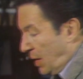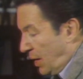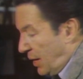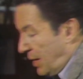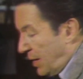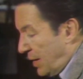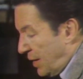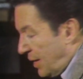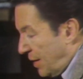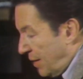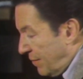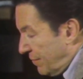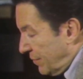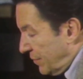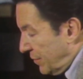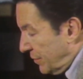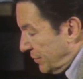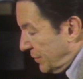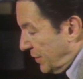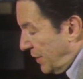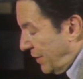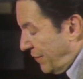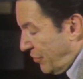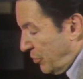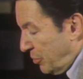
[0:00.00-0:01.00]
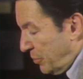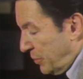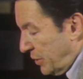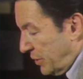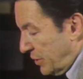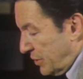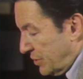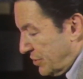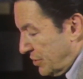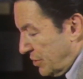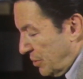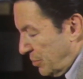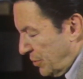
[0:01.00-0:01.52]
I have a government
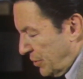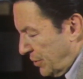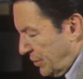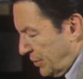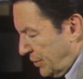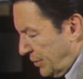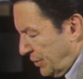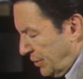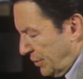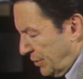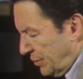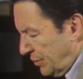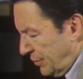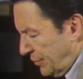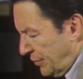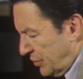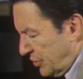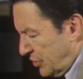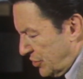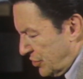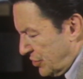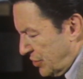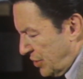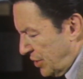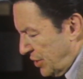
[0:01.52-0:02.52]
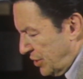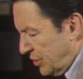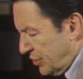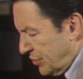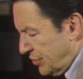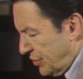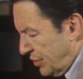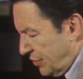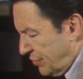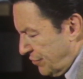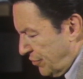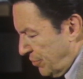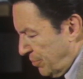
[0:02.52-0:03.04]
exhibit here that
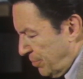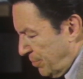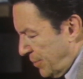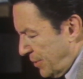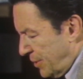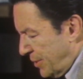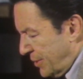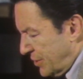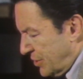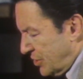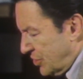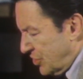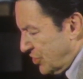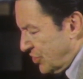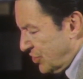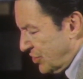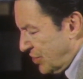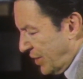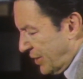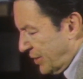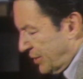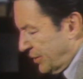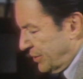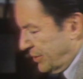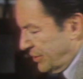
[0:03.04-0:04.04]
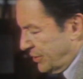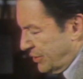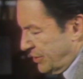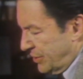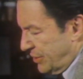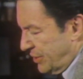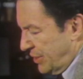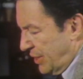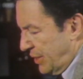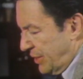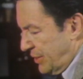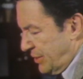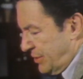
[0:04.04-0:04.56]
says that from March
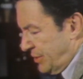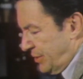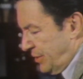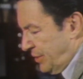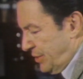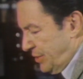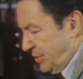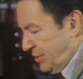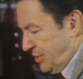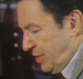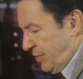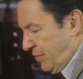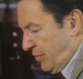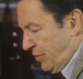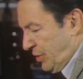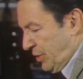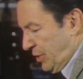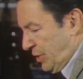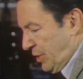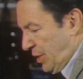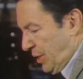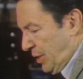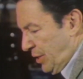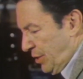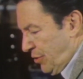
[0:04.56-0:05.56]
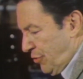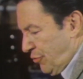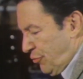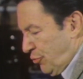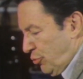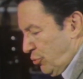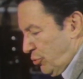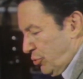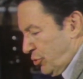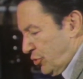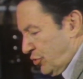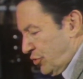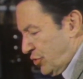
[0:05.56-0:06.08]
2nd, 1978
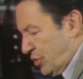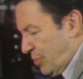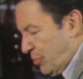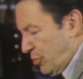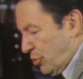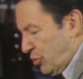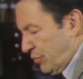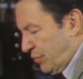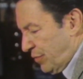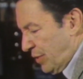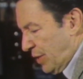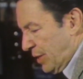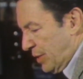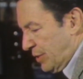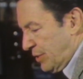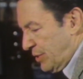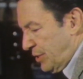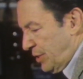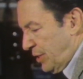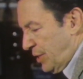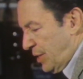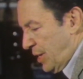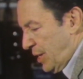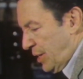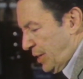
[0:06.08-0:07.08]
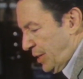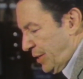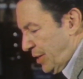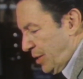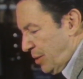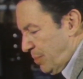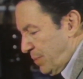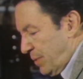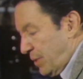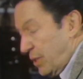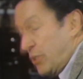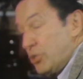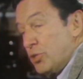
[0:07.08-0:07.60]
through December of 1980,
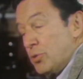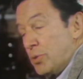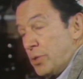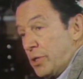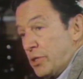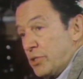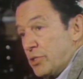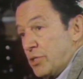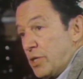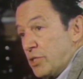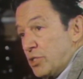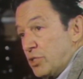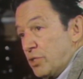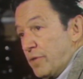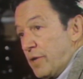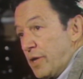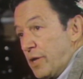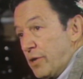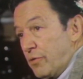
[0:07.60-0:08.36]
they paid you in excess of